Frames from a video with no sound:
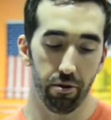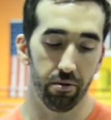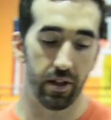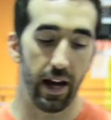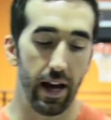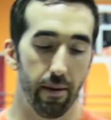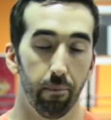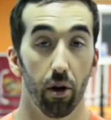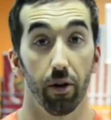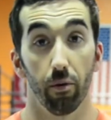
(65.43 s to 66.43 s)
Tuesday,
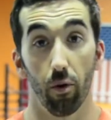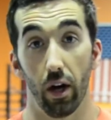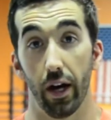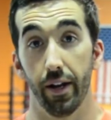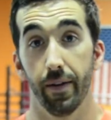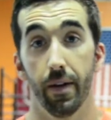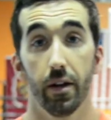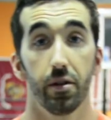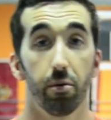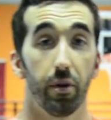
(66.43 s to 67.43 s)
partner wad,
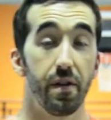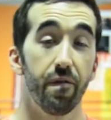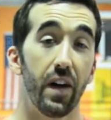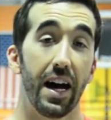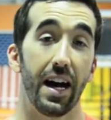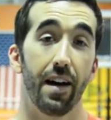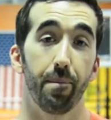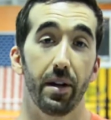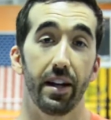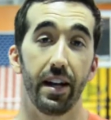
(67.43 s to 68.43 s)

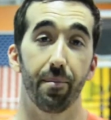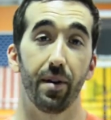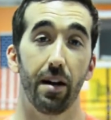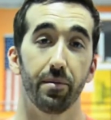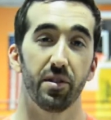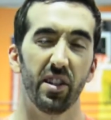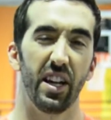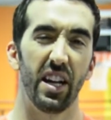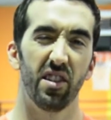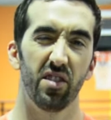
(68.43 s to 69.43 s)
25 minute AMRAP. This is
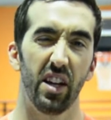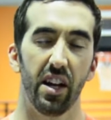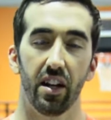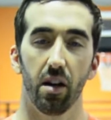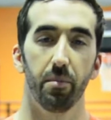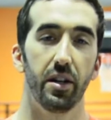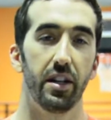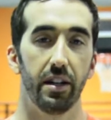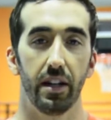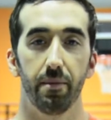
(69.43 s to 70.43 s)
the day to just kind of come
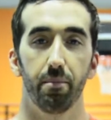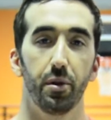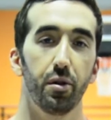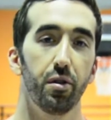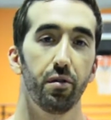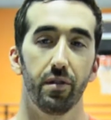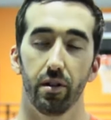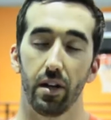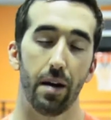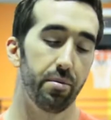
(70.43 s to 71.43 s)
in and move.
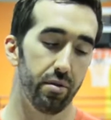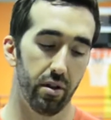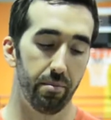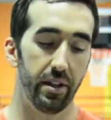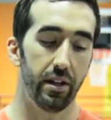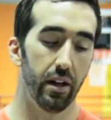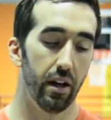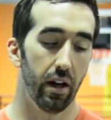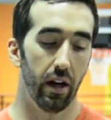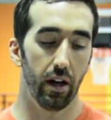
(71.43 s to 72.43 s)
It'll absolutely be
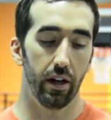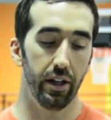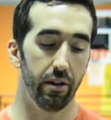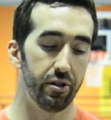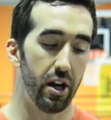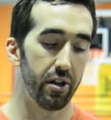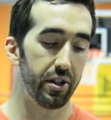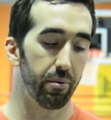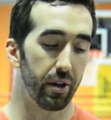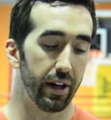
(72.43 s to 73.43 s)
a
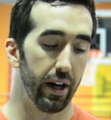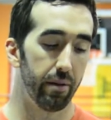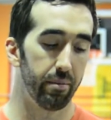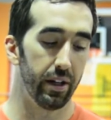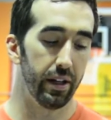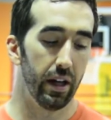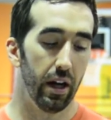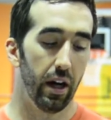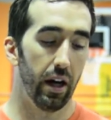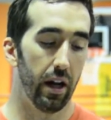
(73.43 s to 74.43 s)
challenging workout, but
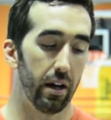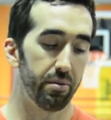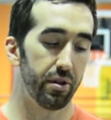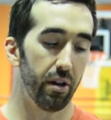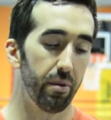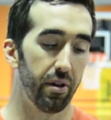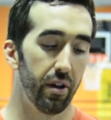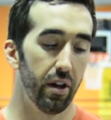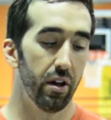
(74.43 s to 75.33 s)
starting with